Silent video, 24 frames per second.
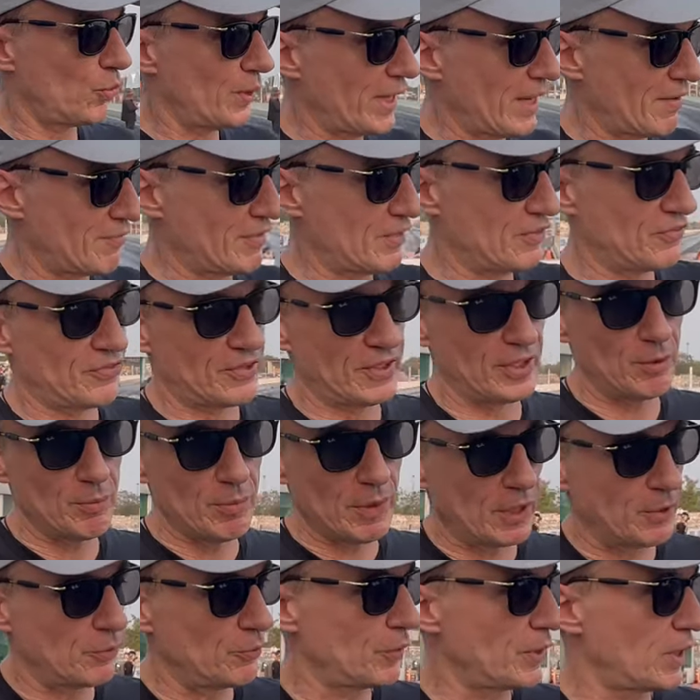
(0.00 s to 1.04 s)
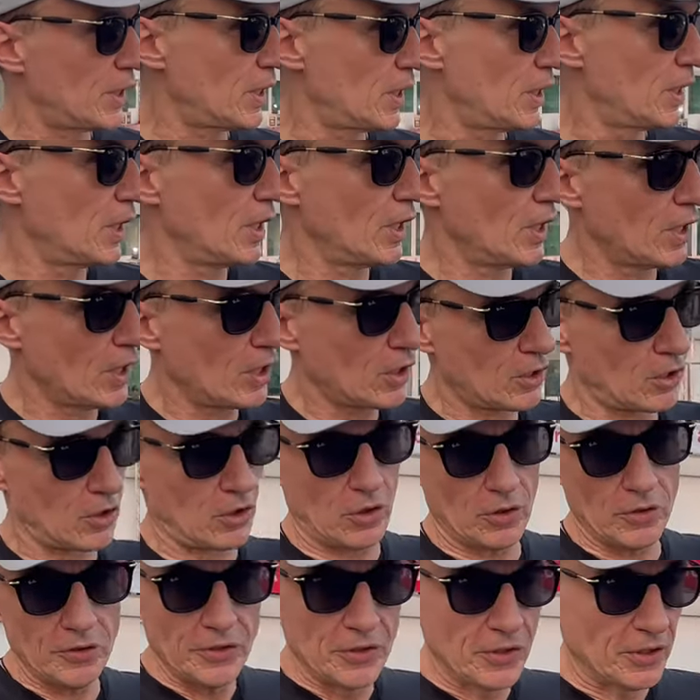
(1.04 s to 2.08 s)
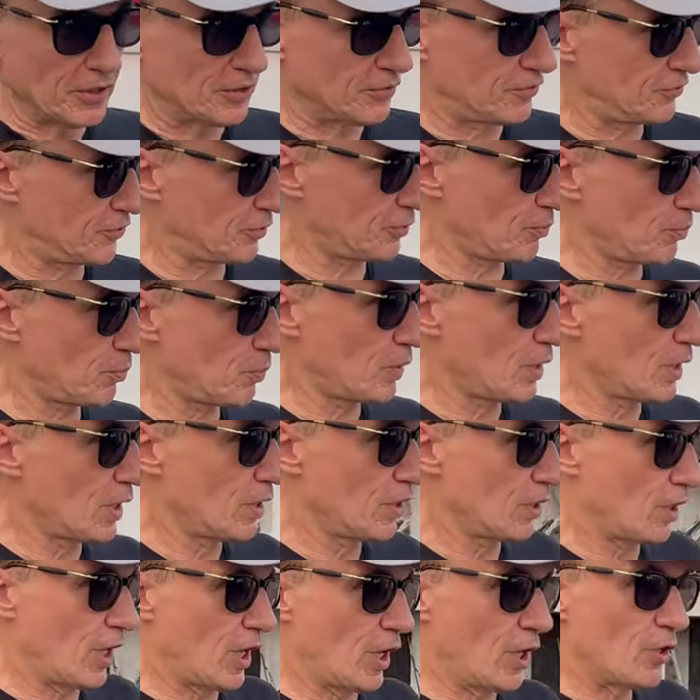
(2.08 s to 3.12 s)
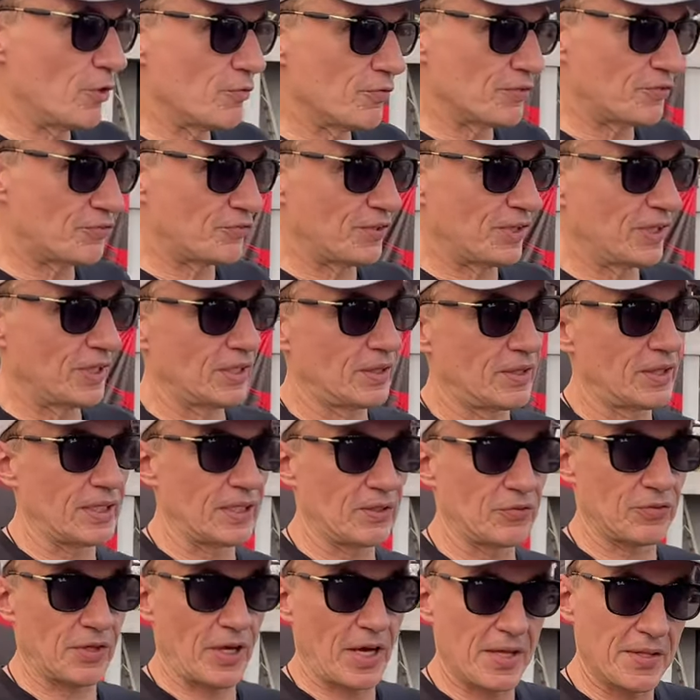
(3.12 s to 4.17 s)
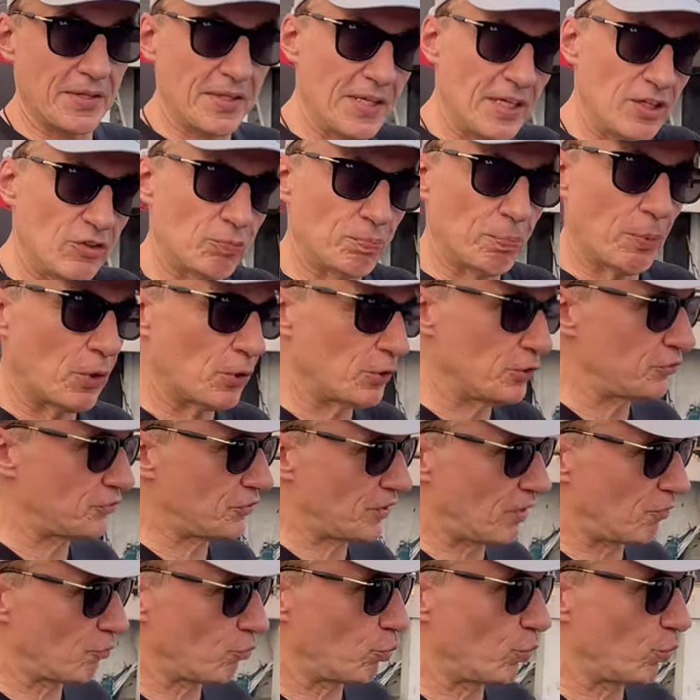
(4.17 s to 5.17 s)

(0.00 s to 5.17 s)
have the team owner, Konnut, overseeing things. And these boys have